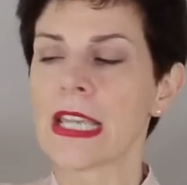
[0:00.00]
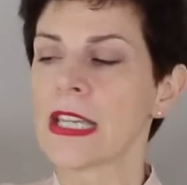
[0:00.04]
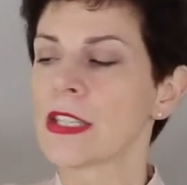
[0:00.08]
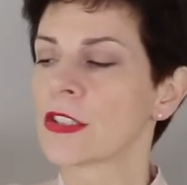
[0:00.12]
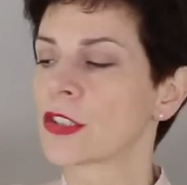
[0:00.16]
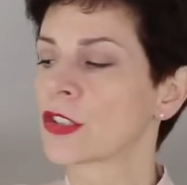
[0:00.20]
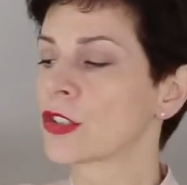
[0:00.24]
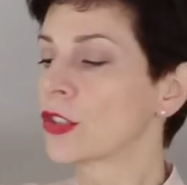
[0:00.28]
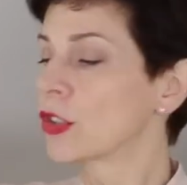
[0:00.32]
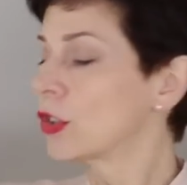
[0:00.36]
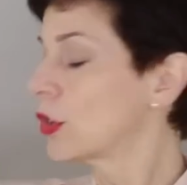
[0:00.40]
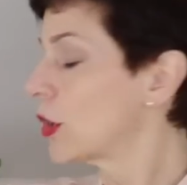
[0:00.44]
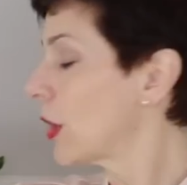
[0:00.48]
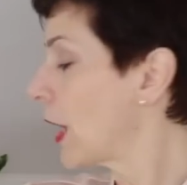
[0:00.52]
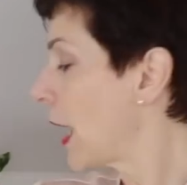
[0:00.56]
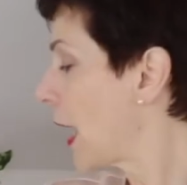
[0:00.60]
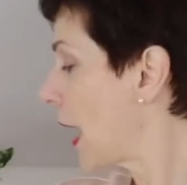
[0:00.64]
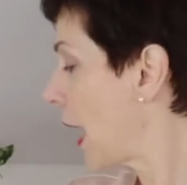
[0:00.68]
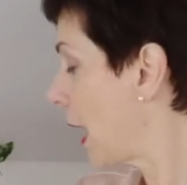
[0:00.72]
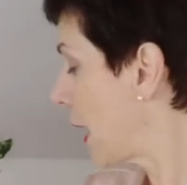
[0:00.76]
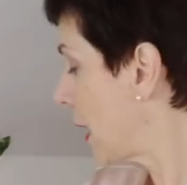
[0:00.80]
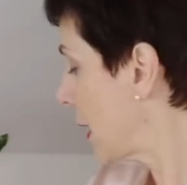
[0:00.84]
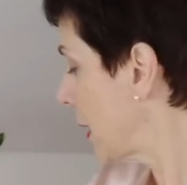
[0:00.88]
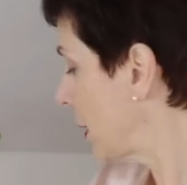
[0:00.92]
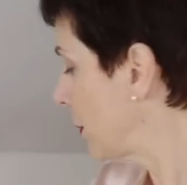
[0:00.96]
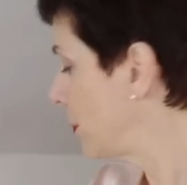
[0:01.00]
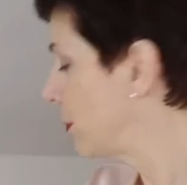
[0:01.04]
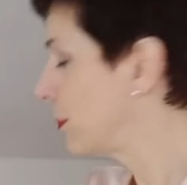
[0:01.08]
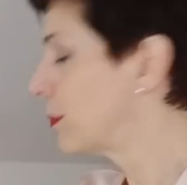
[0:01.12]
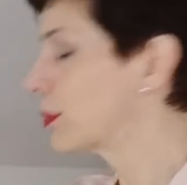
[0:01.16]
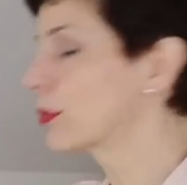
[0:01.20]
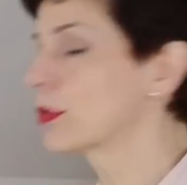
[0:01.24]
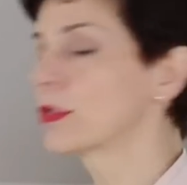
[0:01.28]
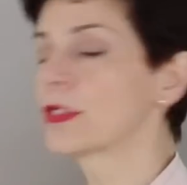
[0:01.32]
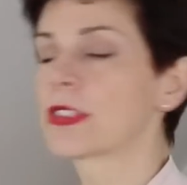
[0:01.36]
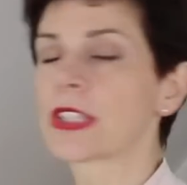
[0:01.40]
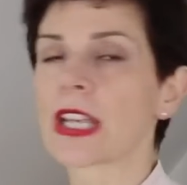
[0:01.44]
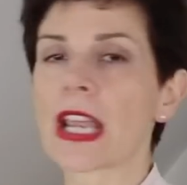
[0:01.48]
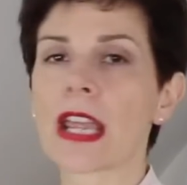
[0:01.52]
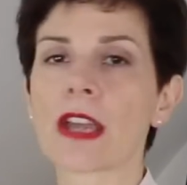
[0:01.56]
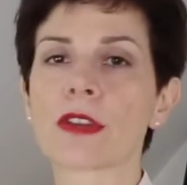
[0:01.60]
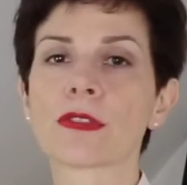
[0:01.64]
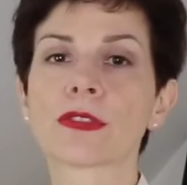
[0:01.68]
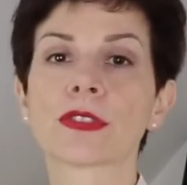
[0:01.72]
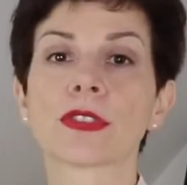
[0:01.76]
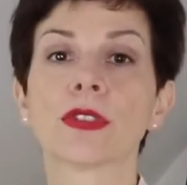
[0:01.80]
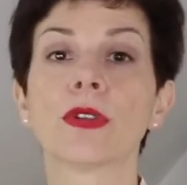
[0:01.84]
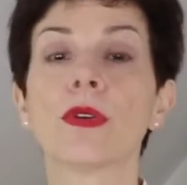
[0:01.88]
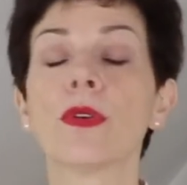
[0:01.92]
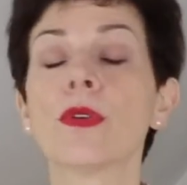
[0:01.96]
So I brought
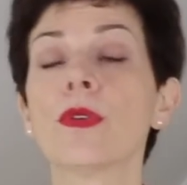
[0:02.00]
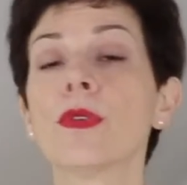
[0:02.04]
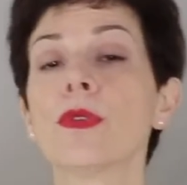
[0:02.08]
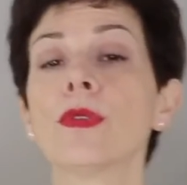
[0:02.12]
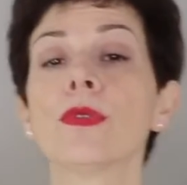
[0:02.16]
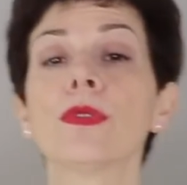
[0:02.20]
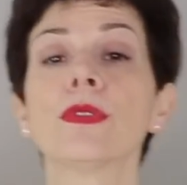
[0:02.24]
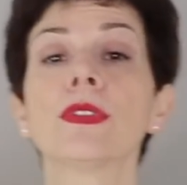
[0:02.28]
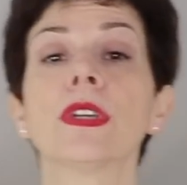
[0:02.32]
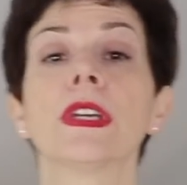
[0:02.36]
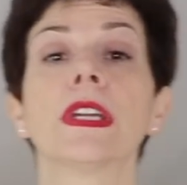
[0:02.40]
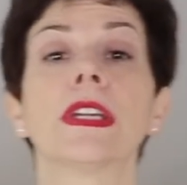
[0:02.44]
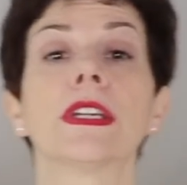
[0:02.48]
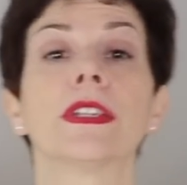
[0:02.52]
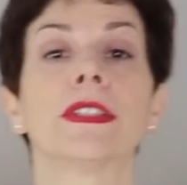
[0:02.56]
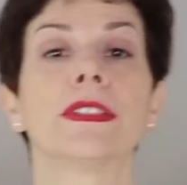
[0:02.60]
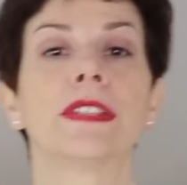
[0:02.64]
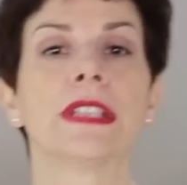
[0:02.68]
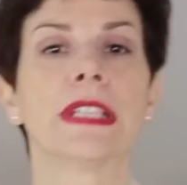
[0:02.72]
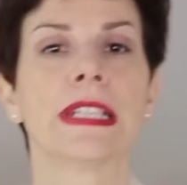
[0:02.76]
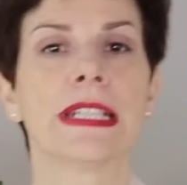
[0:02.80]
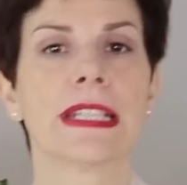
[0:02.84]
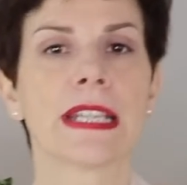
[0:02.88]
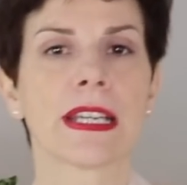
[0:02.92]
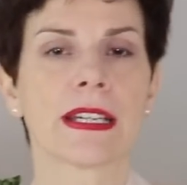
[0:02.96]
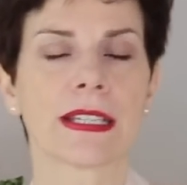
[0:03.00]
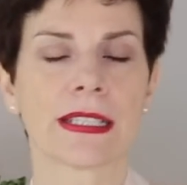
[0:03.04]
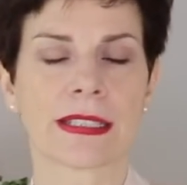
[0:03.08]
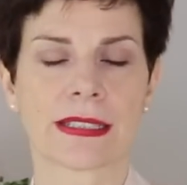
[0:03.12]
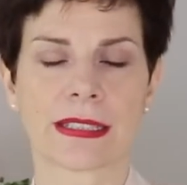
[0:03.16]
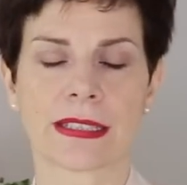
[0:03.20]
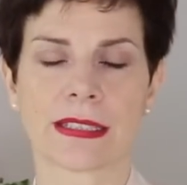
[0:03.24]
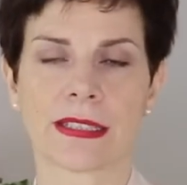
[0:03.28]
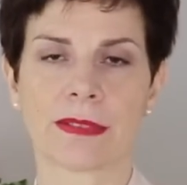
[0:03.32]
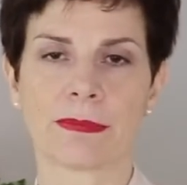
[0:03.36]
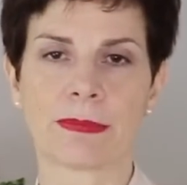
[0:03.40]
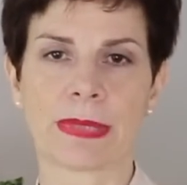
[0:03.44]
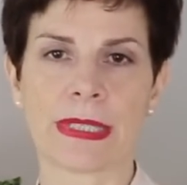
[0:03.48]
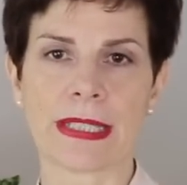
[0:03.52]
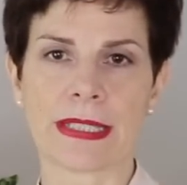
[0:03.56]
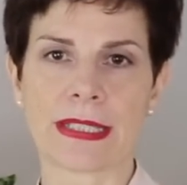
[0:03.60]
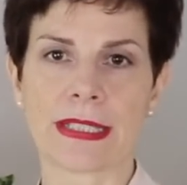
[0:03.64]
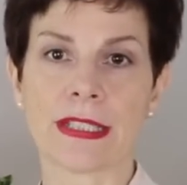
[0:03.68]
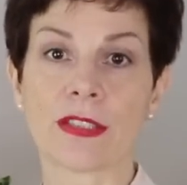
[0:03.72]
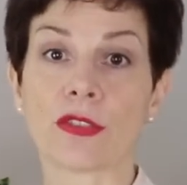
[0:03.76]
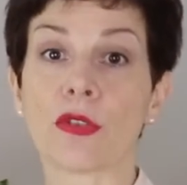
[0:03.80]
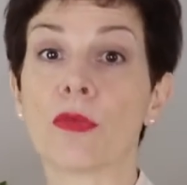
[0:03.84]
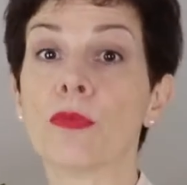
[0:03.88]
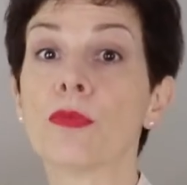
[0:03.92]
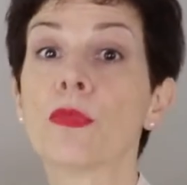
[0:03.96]
out all the light
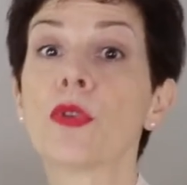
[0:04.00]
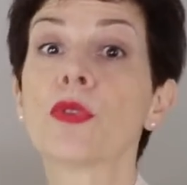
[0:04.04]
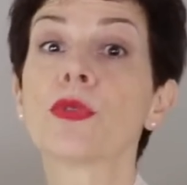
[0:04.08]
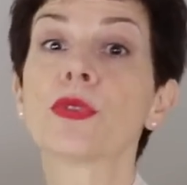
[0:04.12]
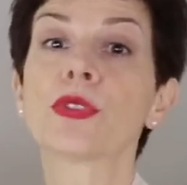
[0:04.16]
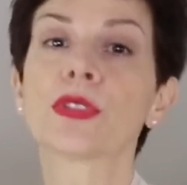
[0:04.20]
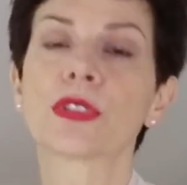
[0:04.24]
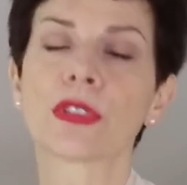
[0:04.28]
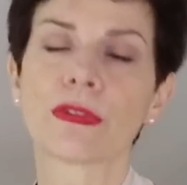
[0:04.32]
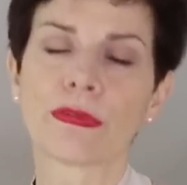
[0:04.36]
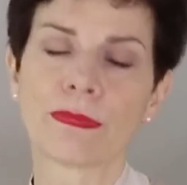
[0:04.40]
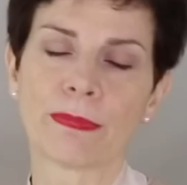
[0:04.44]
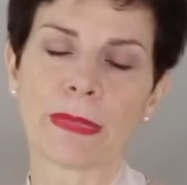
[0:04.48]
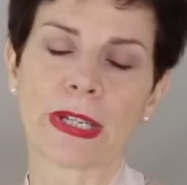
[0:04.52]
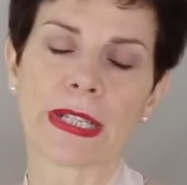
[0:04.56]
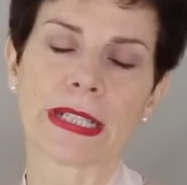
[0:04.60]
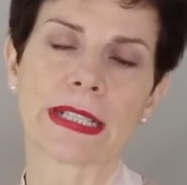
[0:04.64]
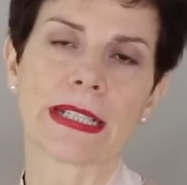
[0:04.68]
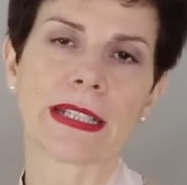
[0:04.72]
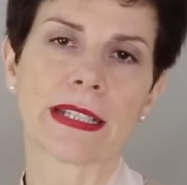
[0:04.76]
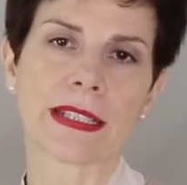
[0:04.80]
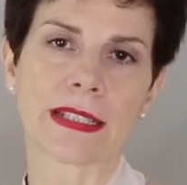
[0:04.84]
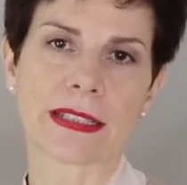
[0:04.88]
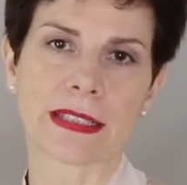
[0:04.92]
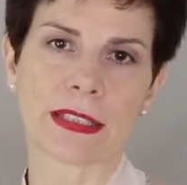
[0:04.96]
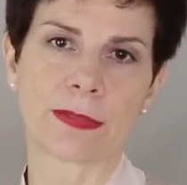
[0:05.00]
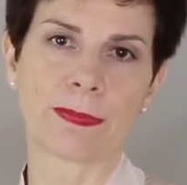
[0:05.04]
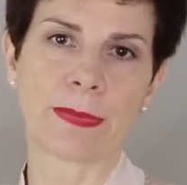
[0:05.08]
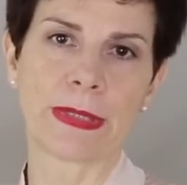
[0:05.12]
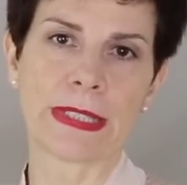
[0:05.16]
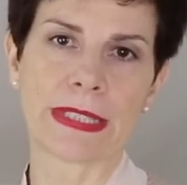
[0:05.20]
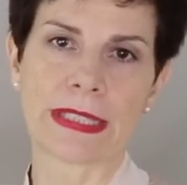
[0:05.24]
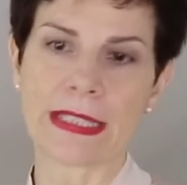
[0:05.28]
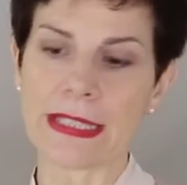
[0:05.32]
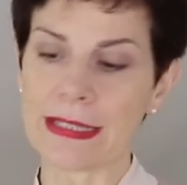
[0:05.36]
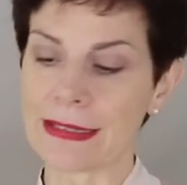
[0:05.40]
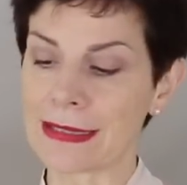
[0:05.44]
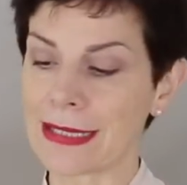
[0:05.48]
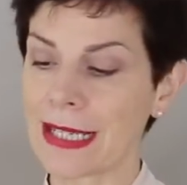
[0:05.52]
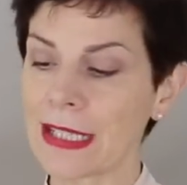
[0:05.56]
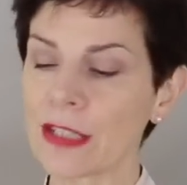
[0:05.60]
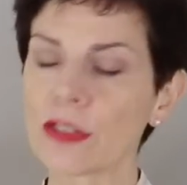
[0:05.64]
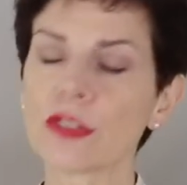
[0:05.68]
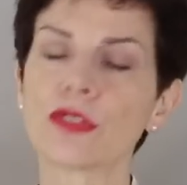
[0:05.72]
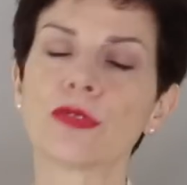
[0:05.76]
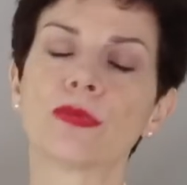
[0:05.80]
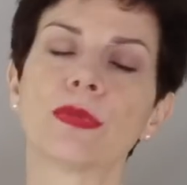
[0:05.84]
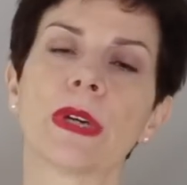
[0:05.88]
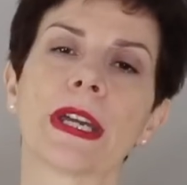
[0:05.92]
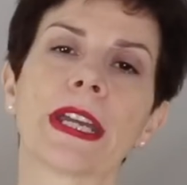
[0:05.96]
pieces, or most of my light pieces, that I
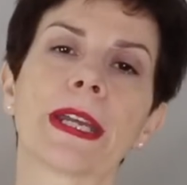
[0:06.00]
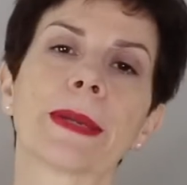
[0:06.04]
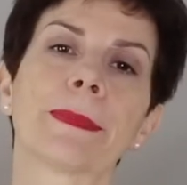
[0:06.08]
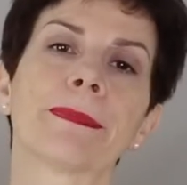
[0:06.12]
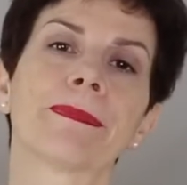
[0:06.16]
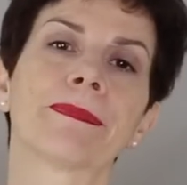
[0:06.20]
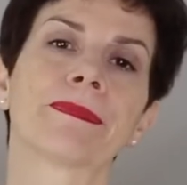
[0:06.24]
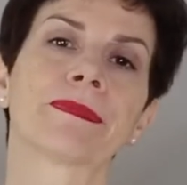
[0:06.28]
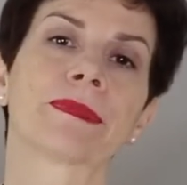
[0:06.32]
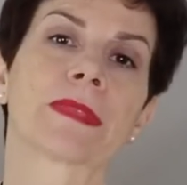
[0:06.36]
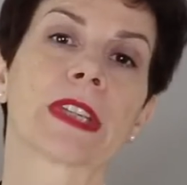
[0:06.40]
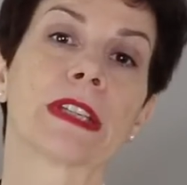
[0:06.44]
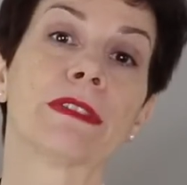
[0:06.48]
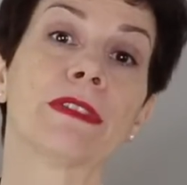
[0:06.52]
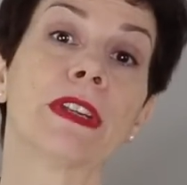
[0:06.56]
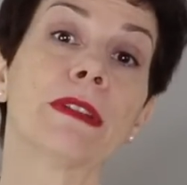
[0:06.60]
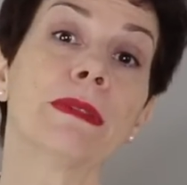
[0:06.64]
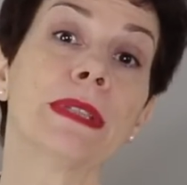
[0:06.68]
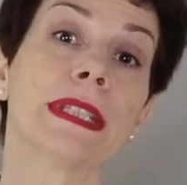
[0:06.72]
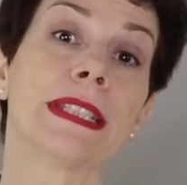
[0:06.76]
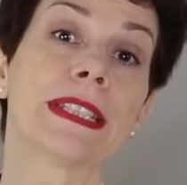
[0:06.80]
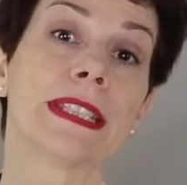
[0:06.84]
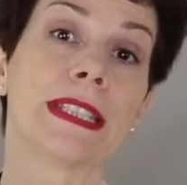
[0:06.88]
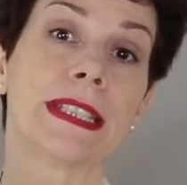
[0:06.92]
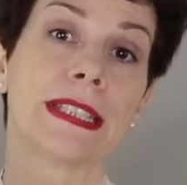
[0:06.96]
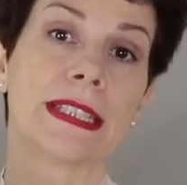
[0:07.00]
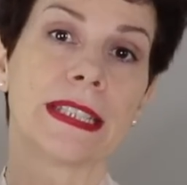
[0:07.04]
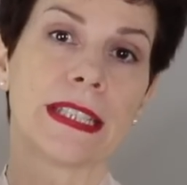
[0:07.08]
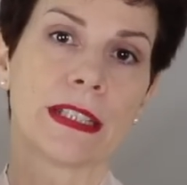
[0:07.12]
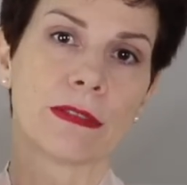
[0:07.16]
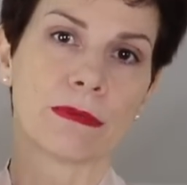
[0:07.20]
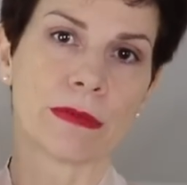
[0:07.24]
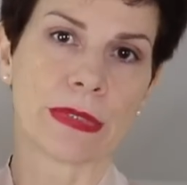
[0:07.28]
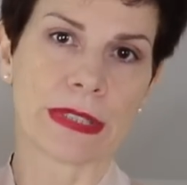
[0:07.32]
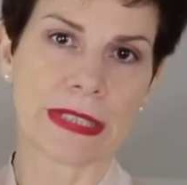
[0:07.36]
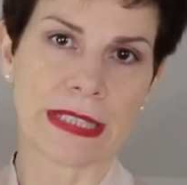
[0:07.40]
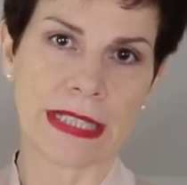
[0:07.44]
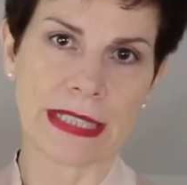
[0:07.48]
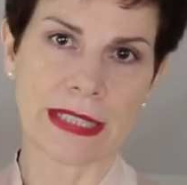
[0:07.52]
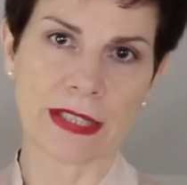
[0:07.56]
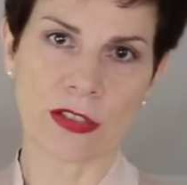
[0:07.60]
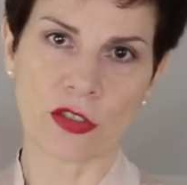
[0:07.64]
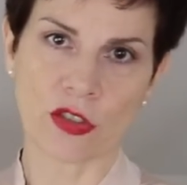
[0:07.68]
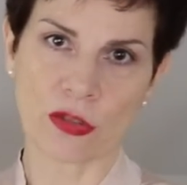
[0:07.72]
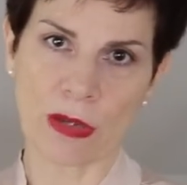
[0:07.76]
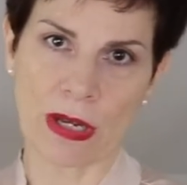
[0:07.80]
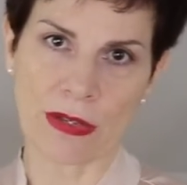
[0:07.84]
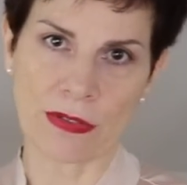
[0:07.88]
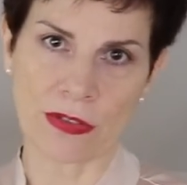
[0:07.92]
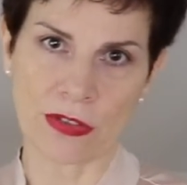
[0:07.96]
could wear very easily with these
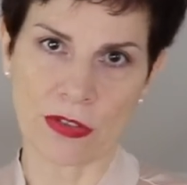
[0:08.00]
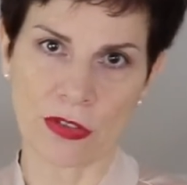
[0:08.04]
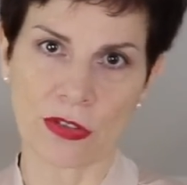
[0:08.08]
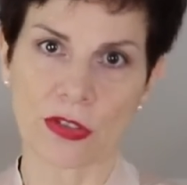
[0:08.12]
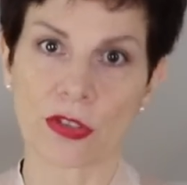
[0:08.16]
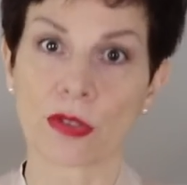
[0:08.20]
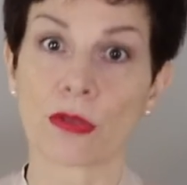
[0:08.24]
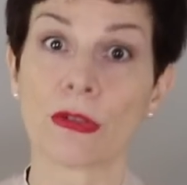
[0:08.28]
trousers.